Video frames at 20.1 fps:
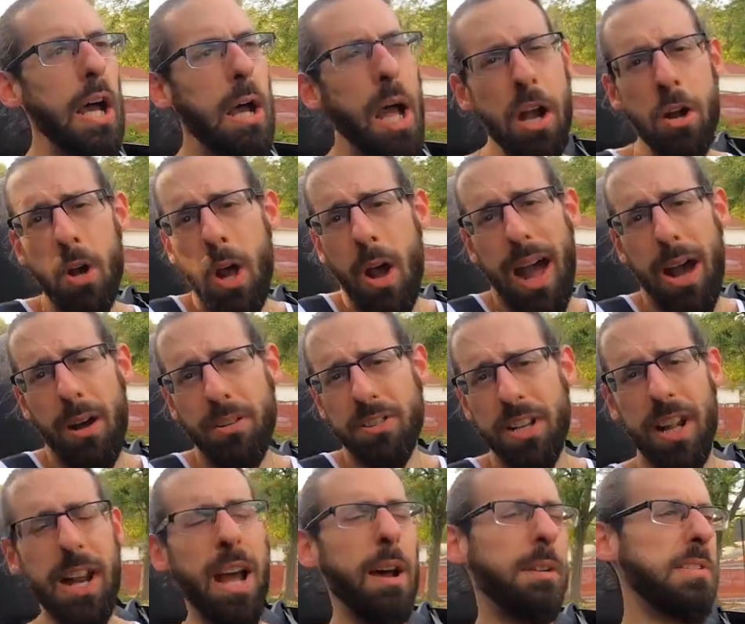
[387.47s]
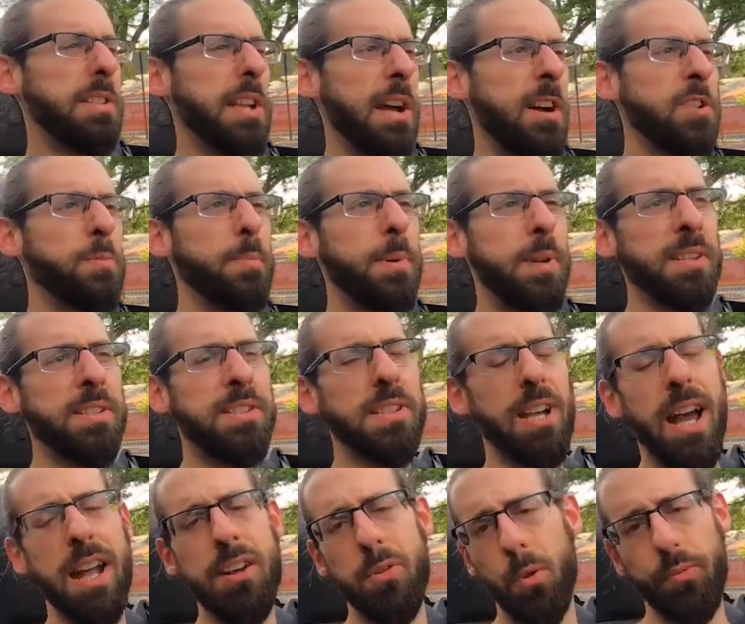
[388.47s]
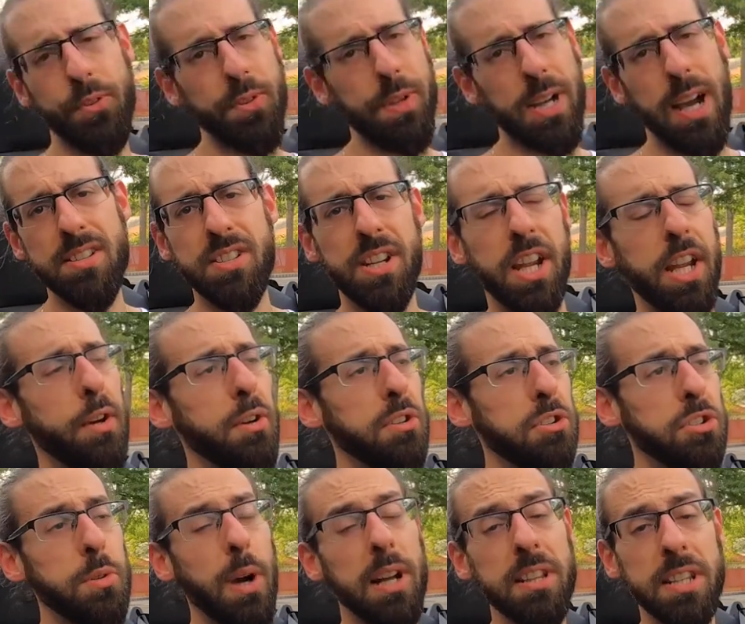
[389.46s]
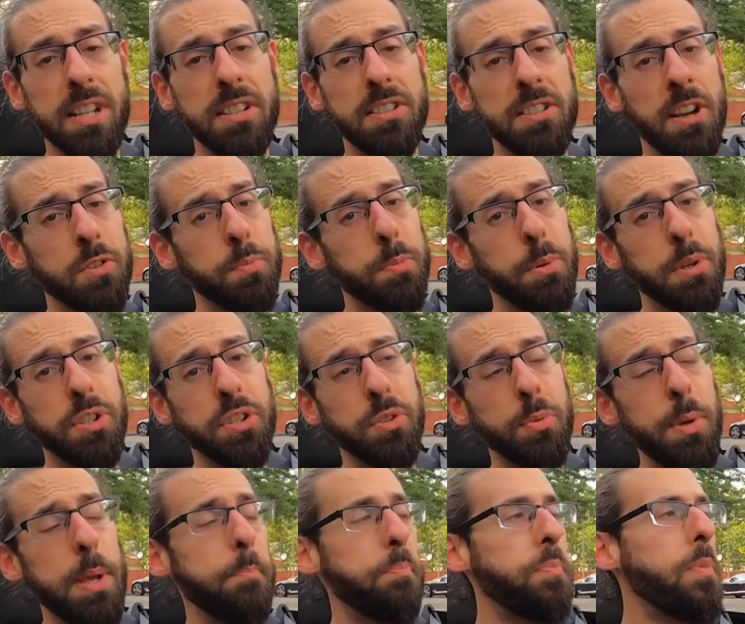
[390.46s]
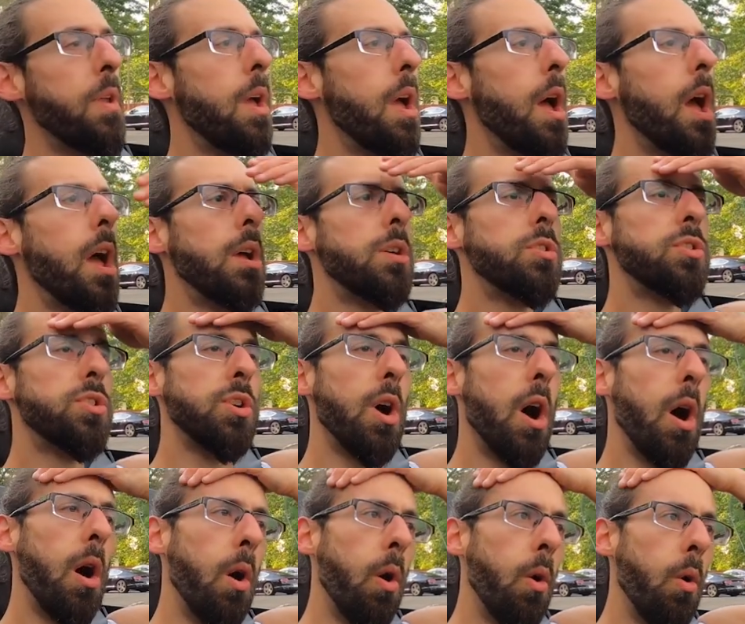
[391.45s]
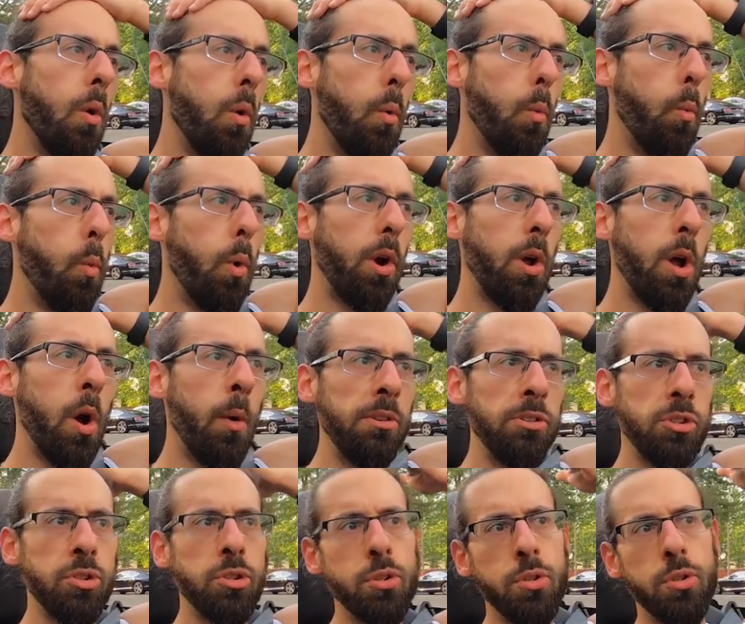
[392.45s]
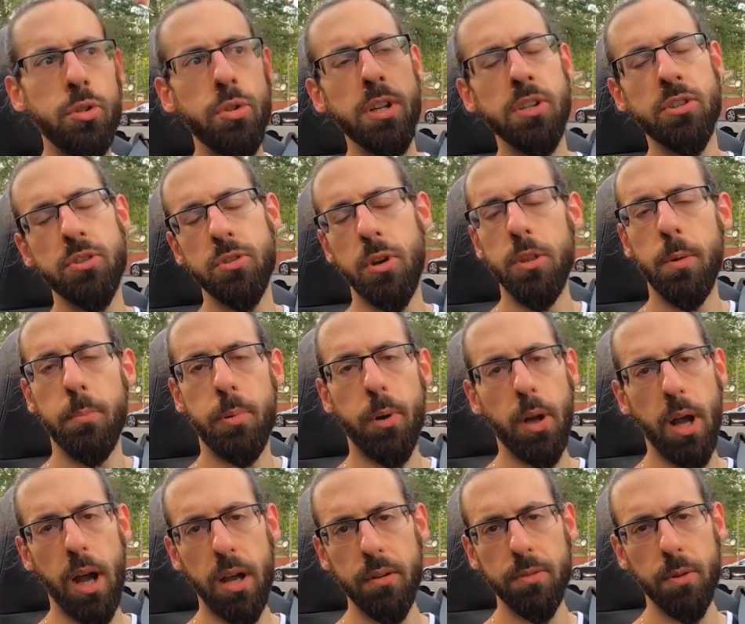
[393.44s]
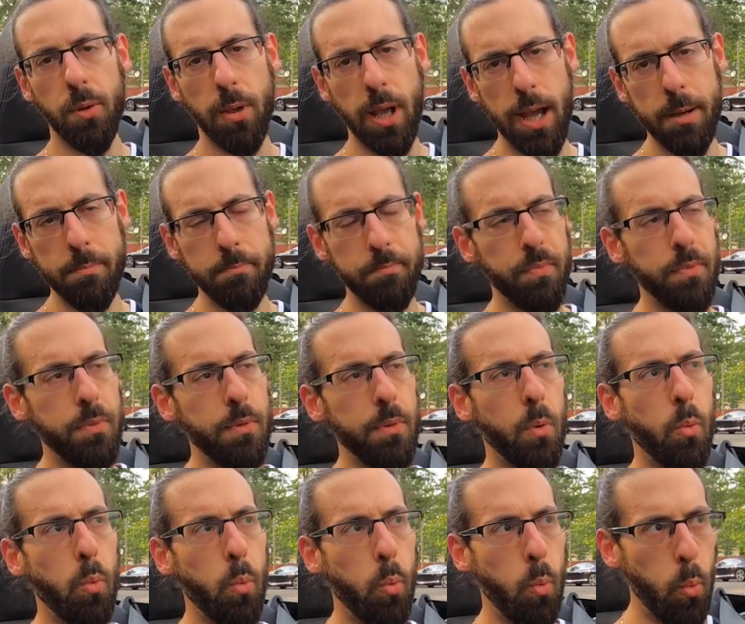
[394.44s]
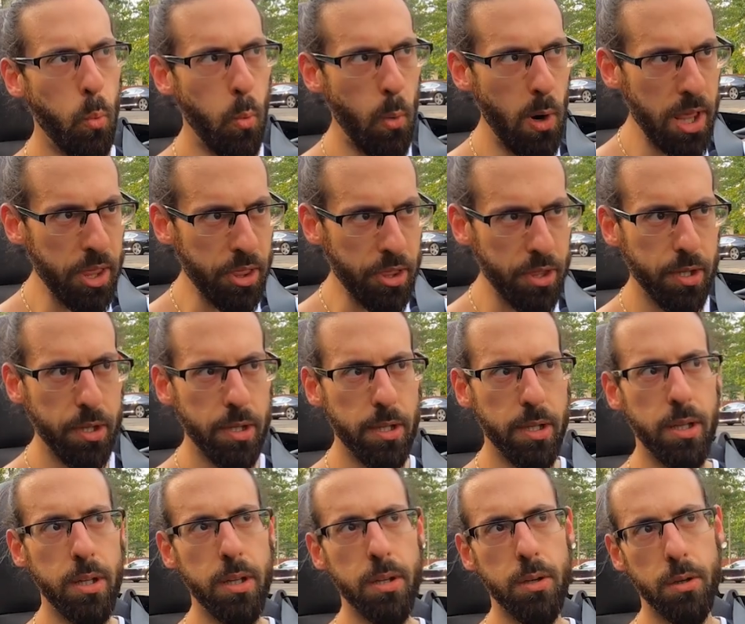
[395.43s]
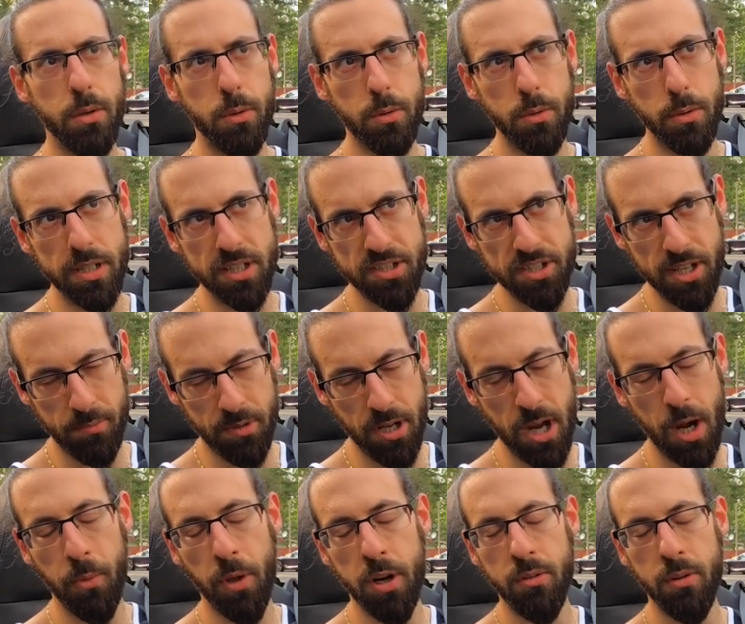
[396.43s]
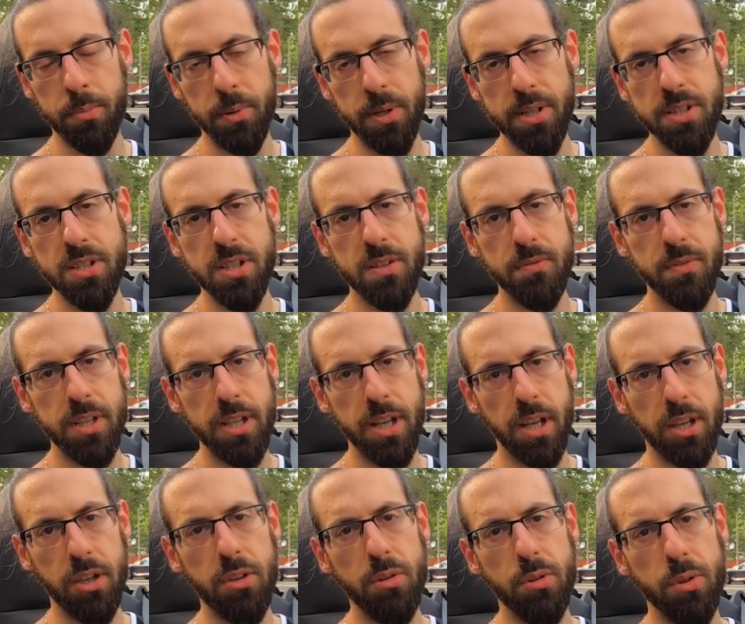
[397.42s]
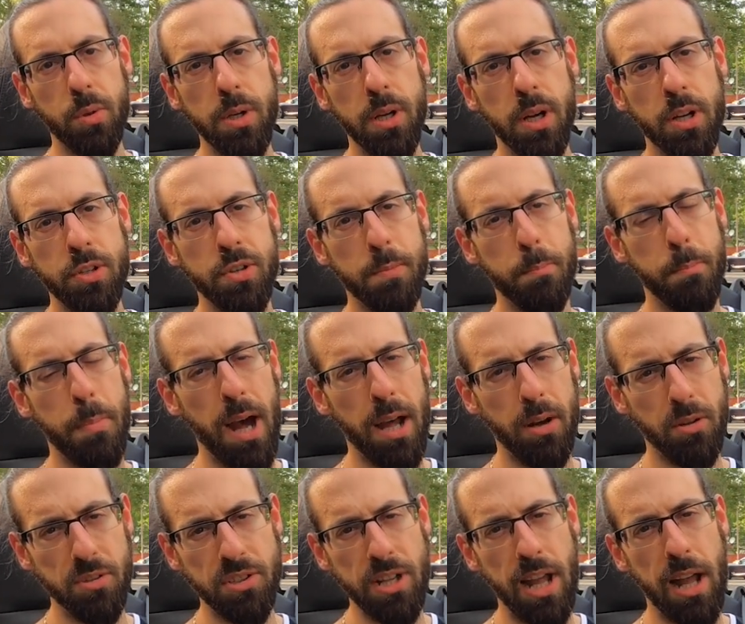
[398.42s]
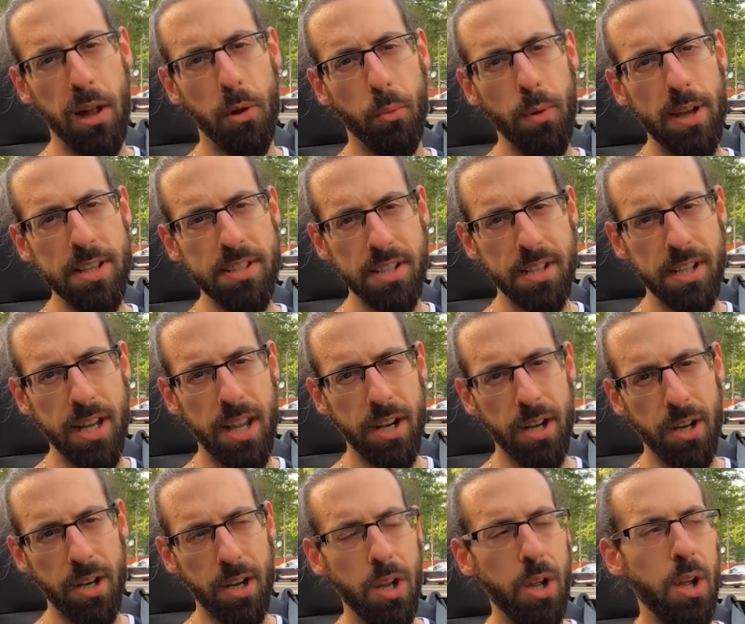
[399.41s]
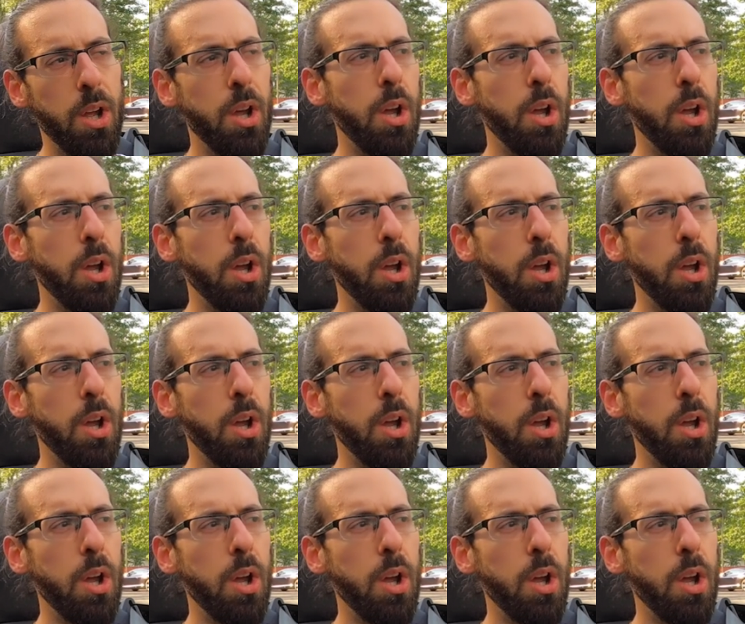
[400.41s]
I don't know outside how it sounds, but inside, hopefully you guys can hear it too. I think it sounds pretty sweet. So we're going to install the Burke High Flow cap. With at the same time, we're going to replace the Invidia Q300 bottle style resonator